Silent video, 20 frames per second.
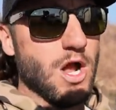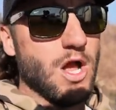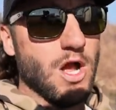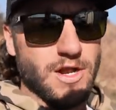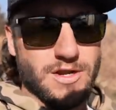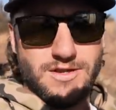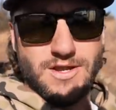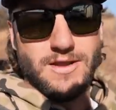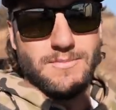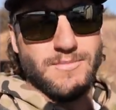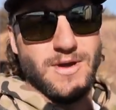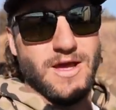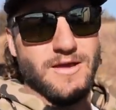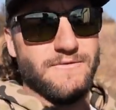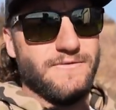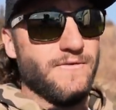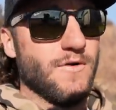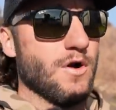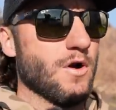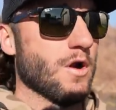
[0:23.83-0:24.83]
hunting by
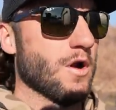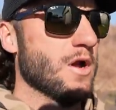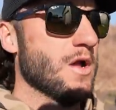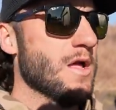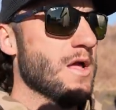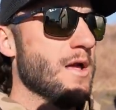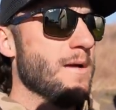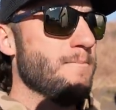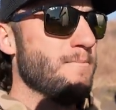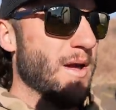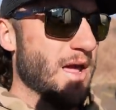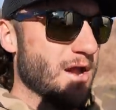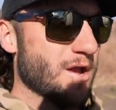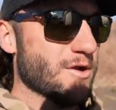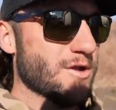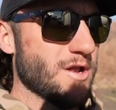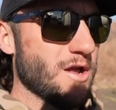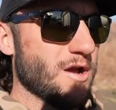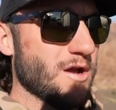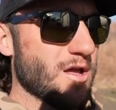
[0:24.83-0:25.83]
far
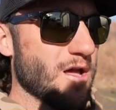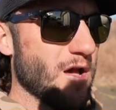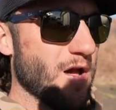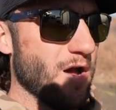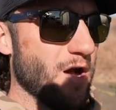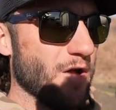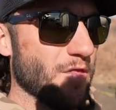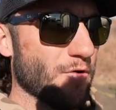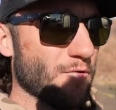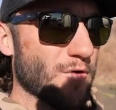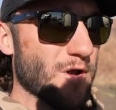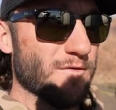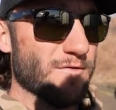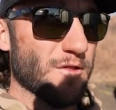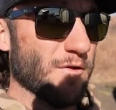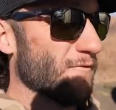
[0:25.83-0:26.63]
banger duck hunt on the river.